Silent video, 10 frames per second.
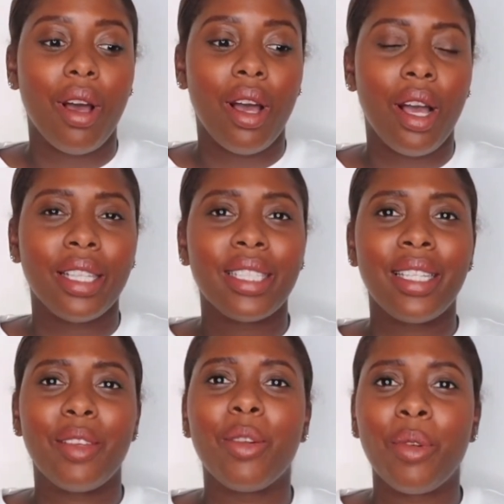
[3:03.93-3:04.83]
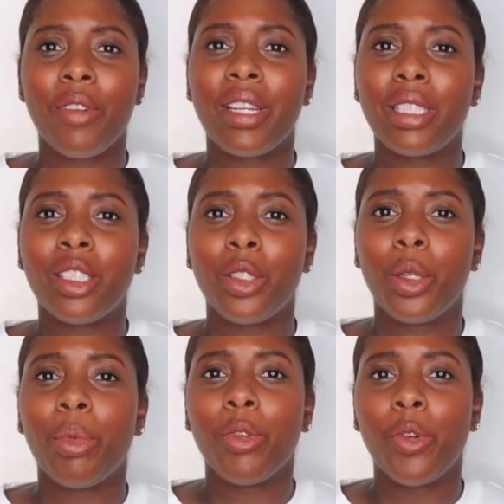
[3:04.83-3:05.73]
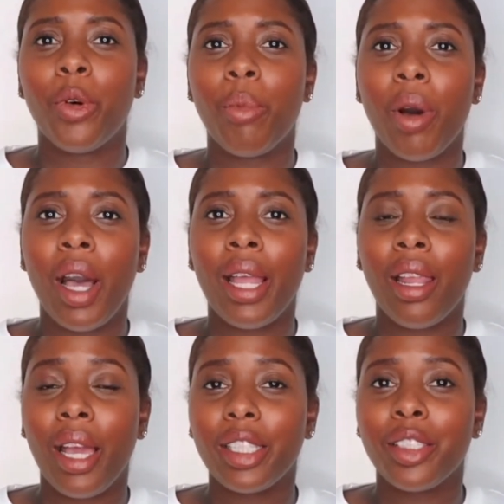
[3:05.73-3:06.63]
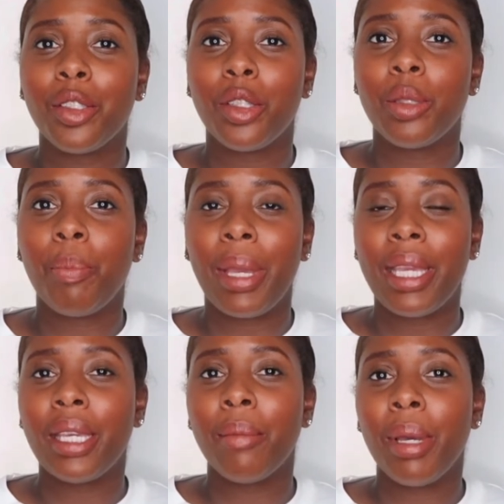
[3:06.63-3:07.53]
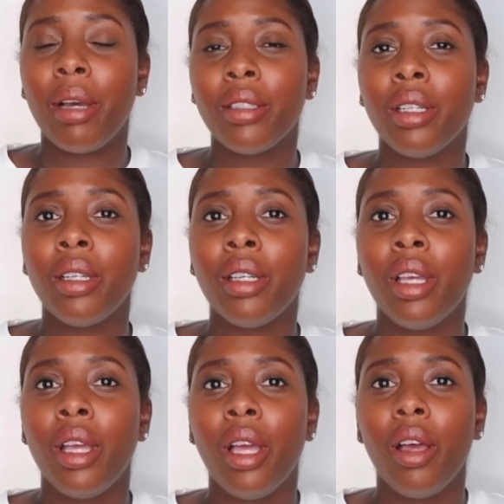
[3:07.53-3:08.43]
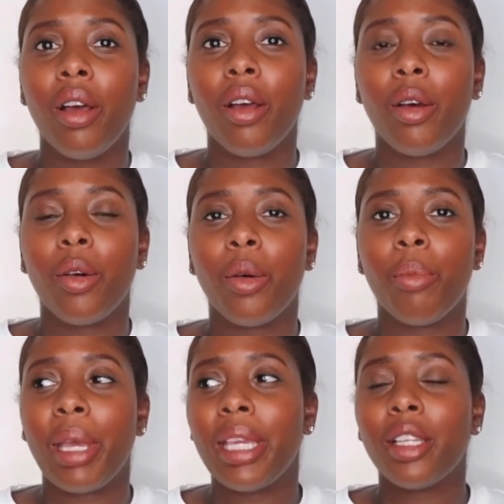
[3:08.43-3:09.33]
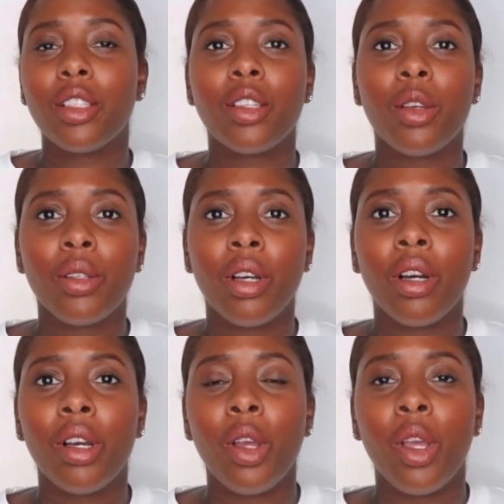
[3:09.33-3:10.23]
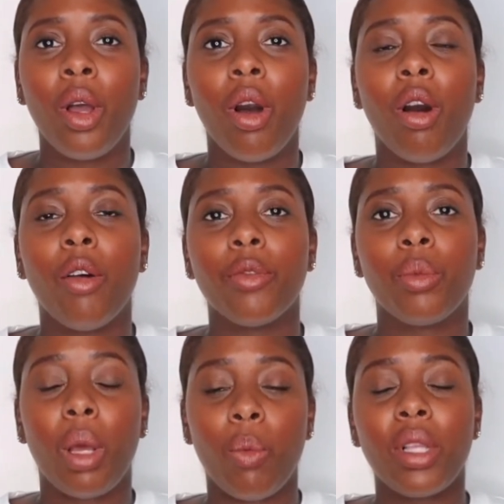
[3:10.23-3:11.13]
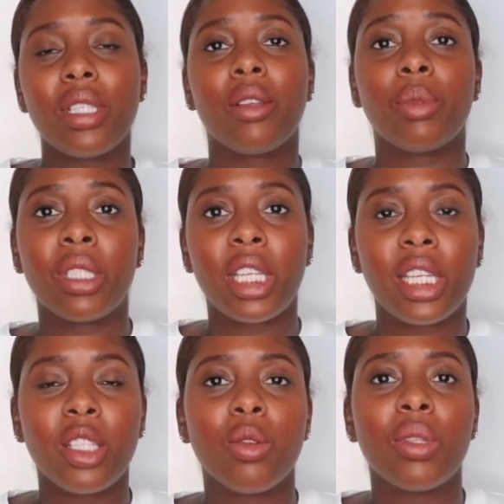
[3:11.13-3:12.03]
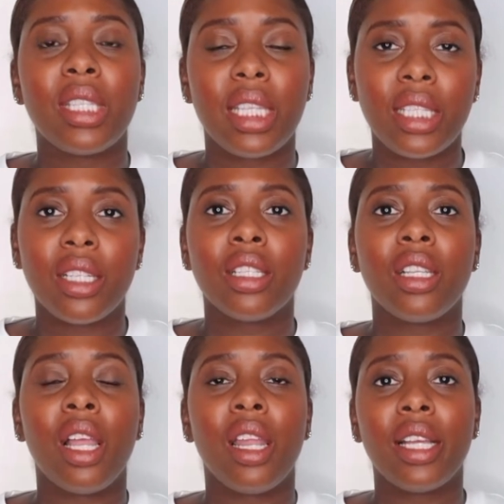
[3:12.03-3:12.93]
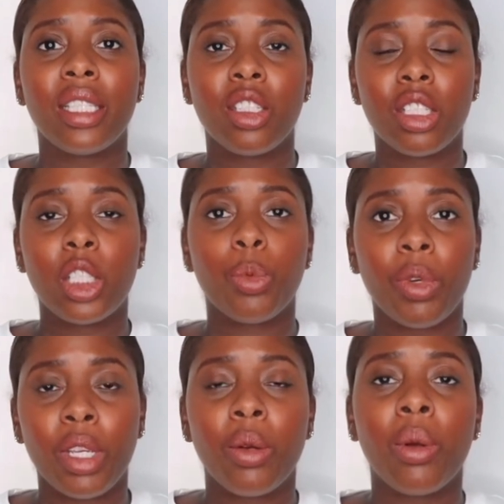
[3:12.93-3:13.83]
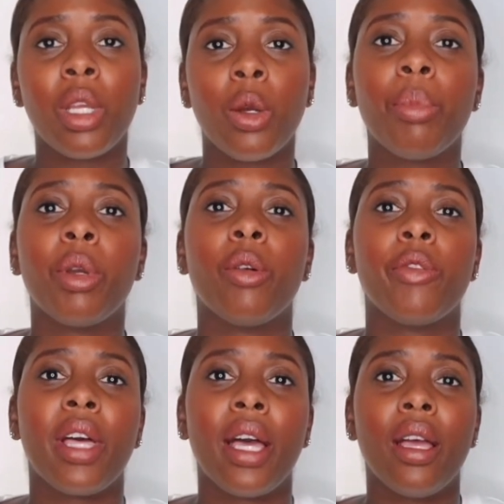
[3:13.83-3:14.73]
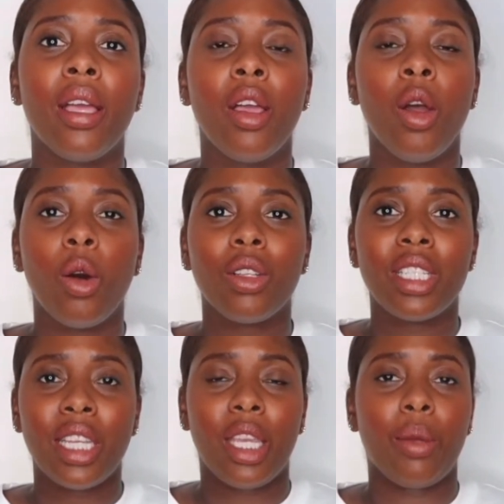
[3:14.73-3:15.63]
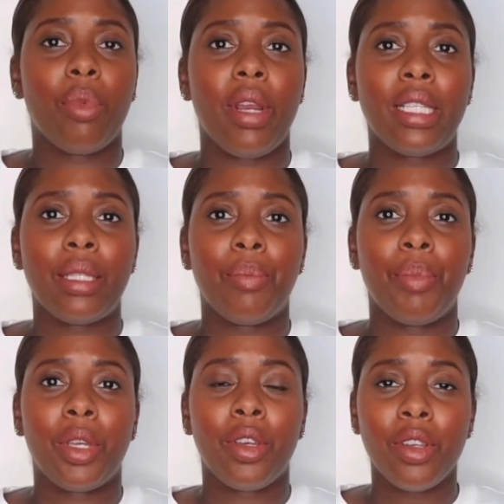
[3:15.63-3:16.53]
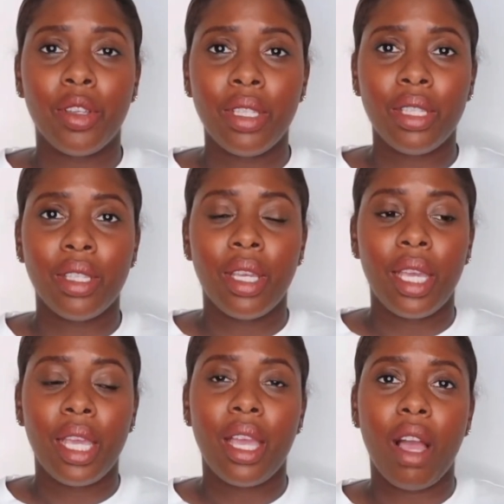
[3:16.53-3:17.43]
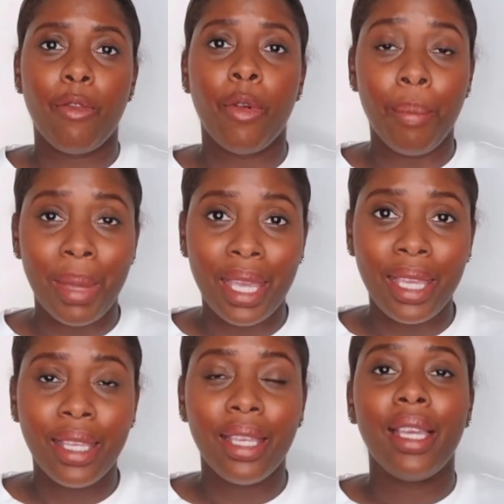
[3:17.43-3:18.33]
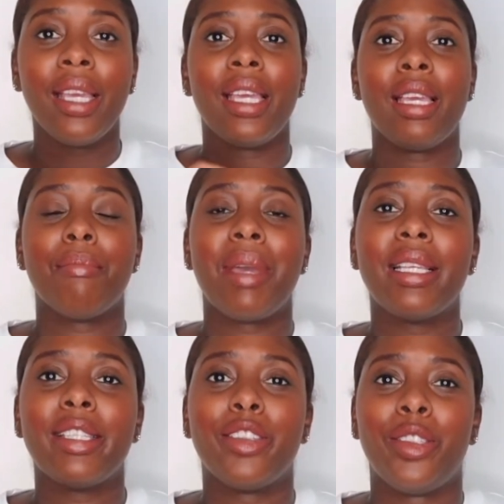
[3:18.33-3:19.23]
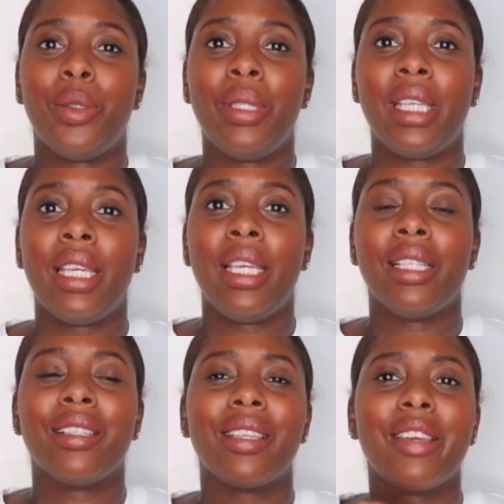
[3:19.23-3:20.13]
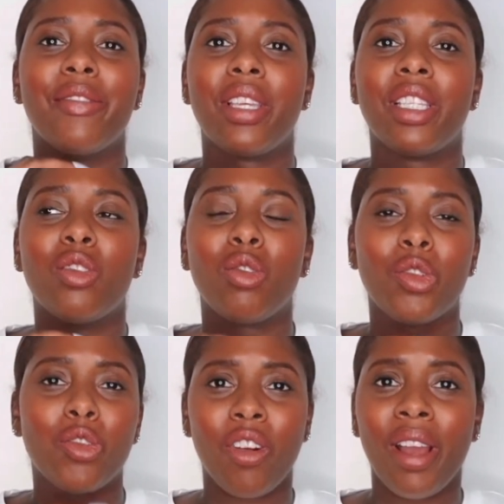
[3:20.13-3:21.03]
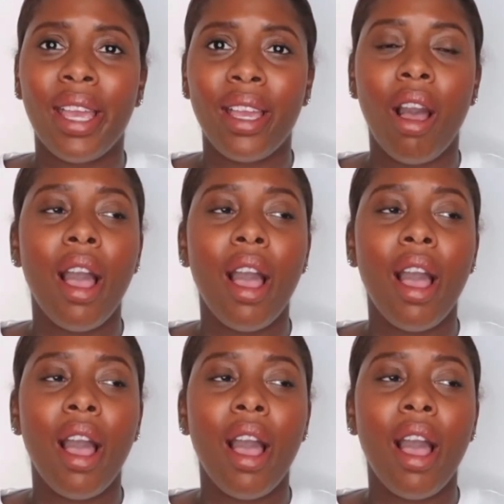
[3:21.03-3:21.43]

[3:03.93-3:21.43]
I said it already to you before, but I like to use baking powder or baking soda after, like, once the chicken's all seasoned. I like to just sprinkle a little bit of that on chicken breast because it, for me, it makes it juicy. It's not dry.